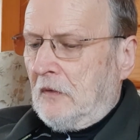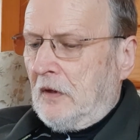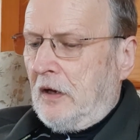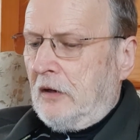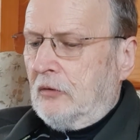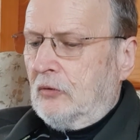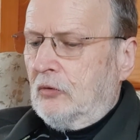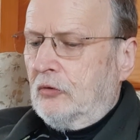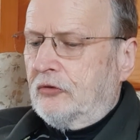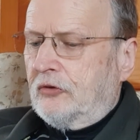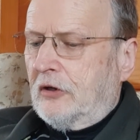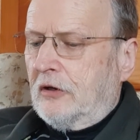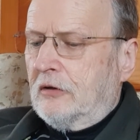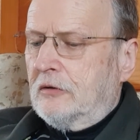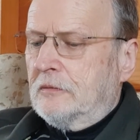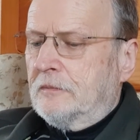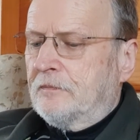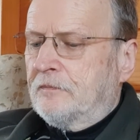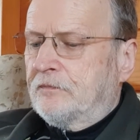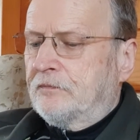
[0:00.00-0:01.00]
And
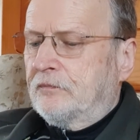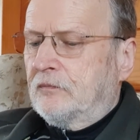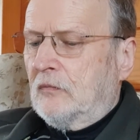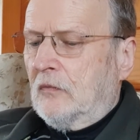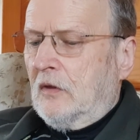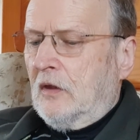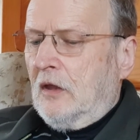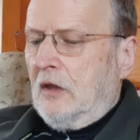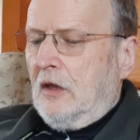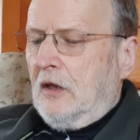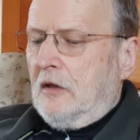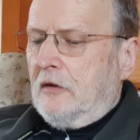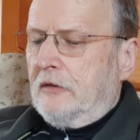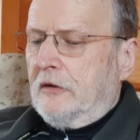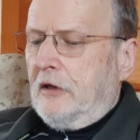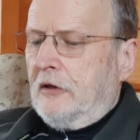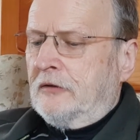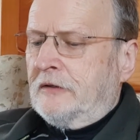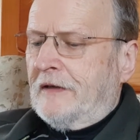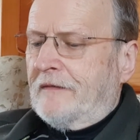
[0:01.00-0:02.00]
also,
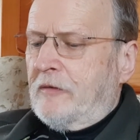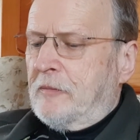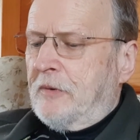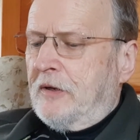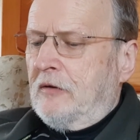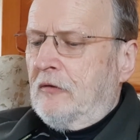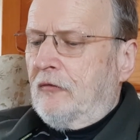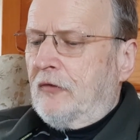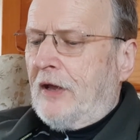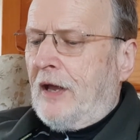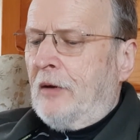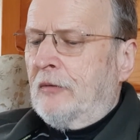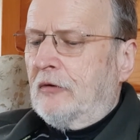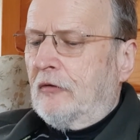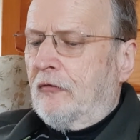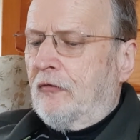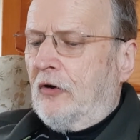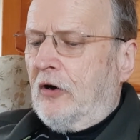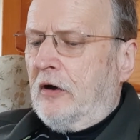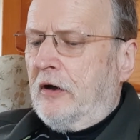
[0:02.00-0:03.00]
there's never been found a
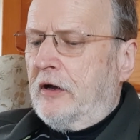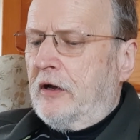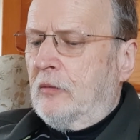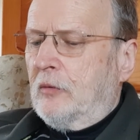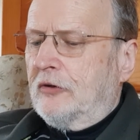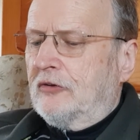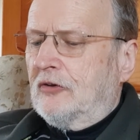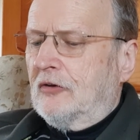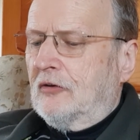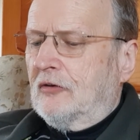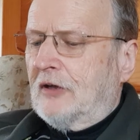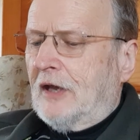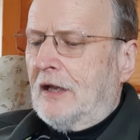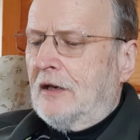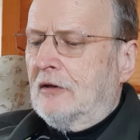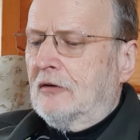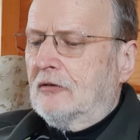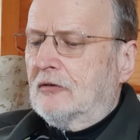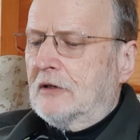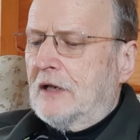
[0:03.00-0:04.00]
fire which
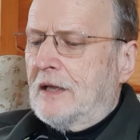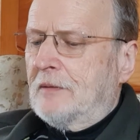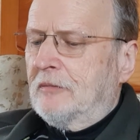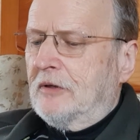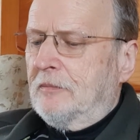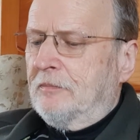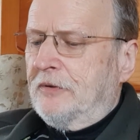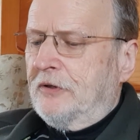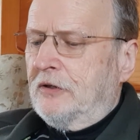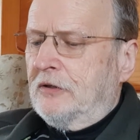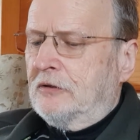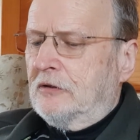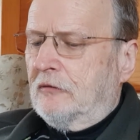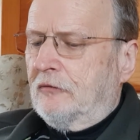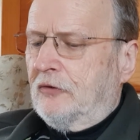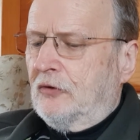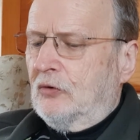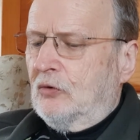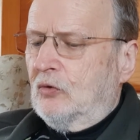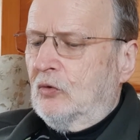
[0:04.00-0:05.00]
intends, let me burn the
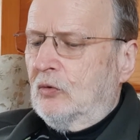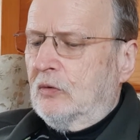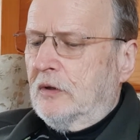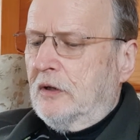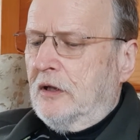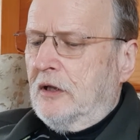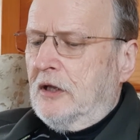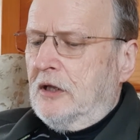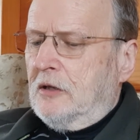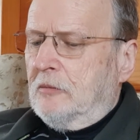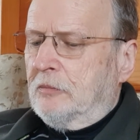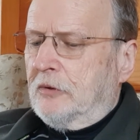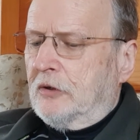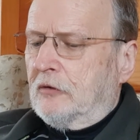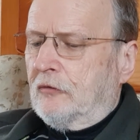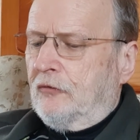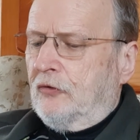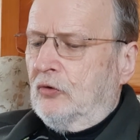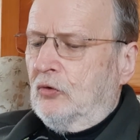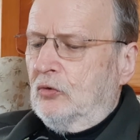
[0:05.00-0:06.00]
fool, but a
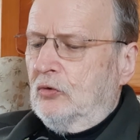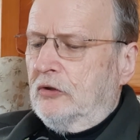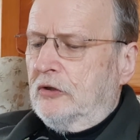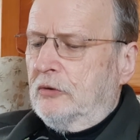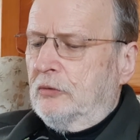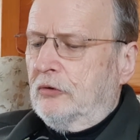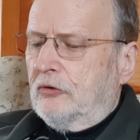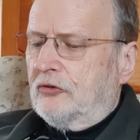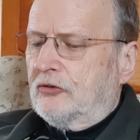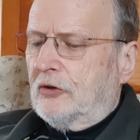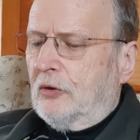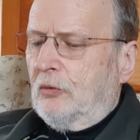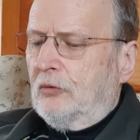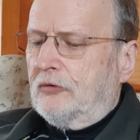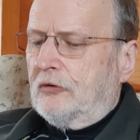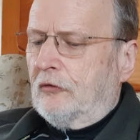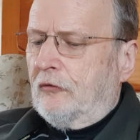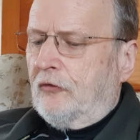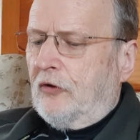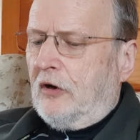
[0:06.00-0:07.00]
fool who
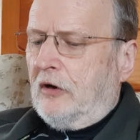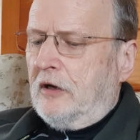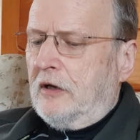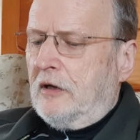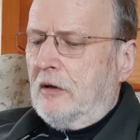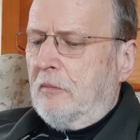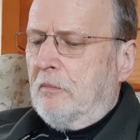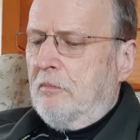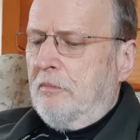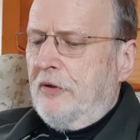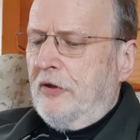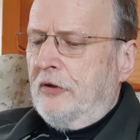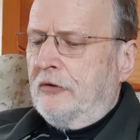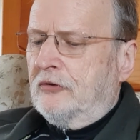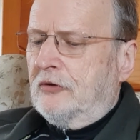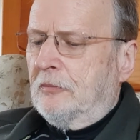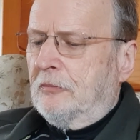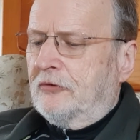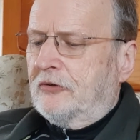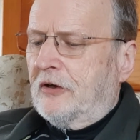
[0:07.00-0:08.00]
assaults a fire
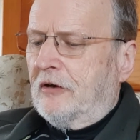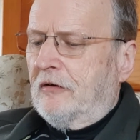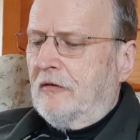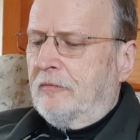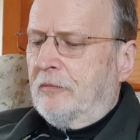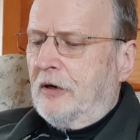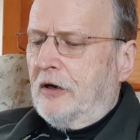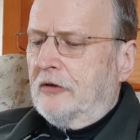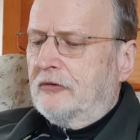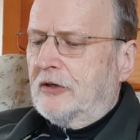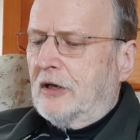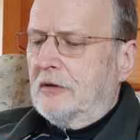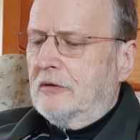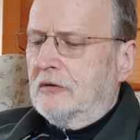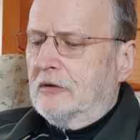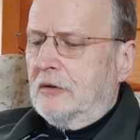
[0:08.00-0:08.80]
burns himself by his own